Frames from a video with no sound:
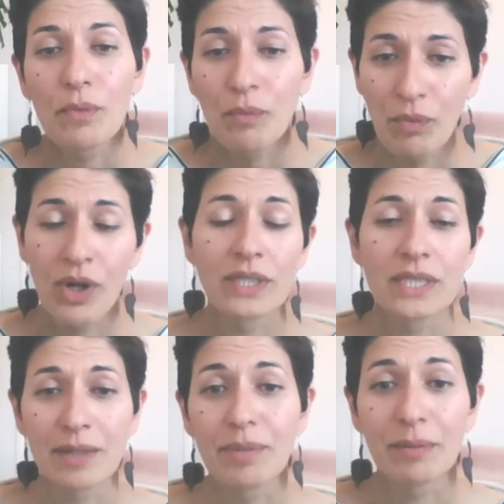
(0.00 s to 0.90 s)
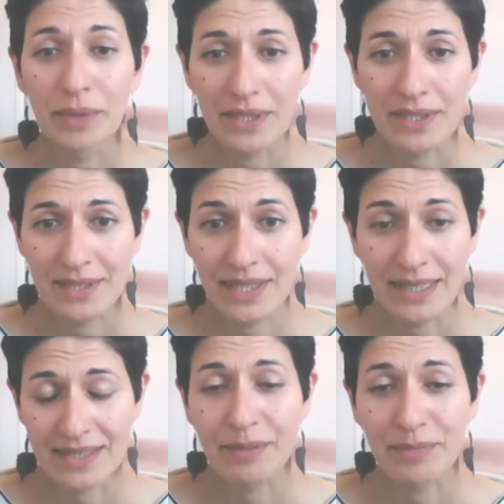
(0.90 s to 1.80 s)
wanting public
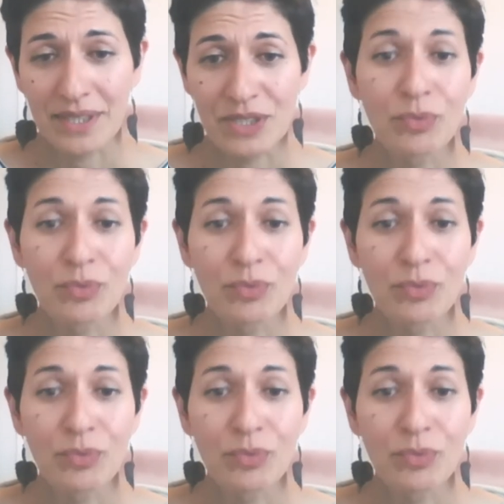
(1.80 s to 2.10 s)
acceptance,